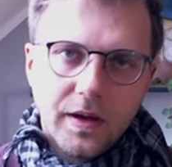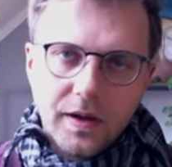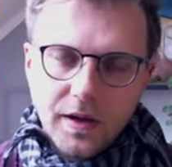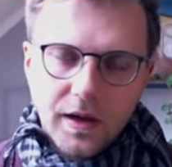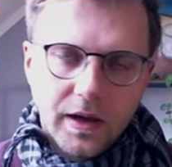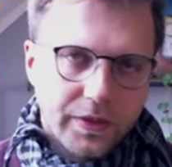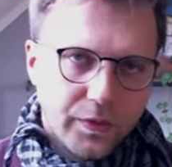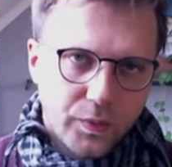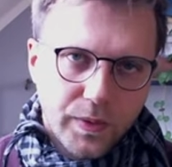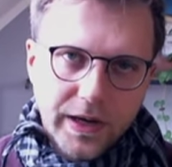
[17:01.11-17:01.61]

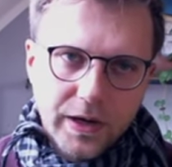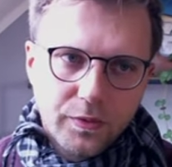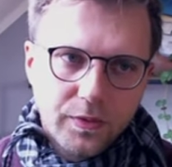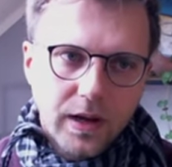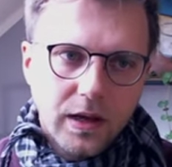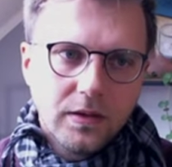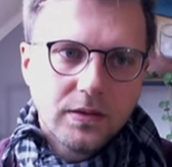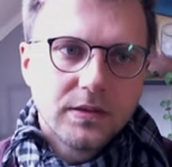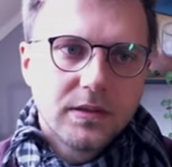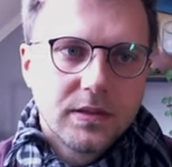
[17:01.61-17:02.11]
other way
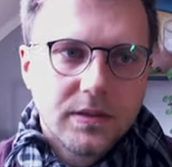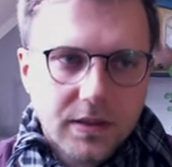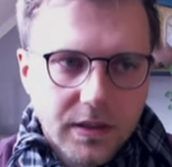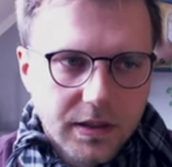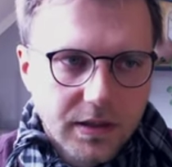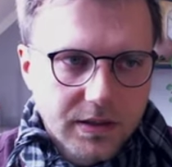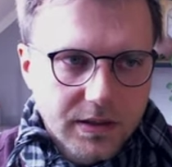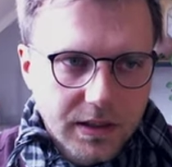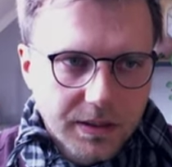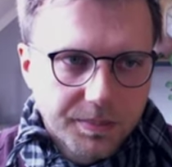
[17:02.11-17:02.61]
around,
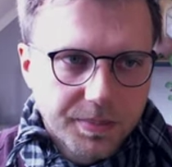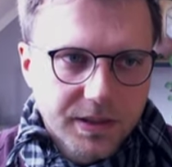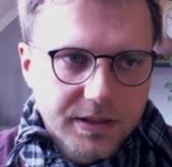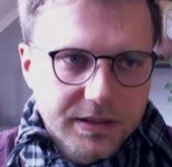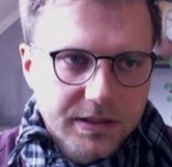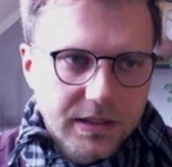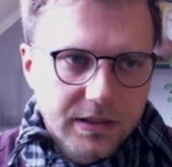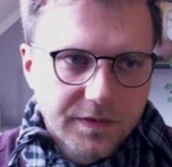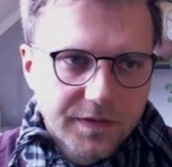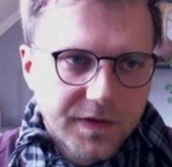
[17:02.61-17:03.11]
the
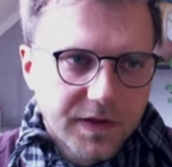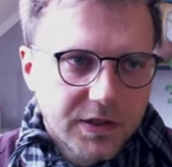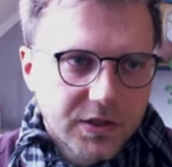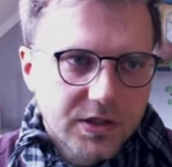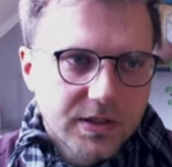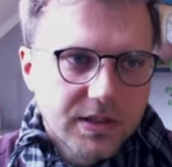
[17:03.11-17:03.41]
implicit feature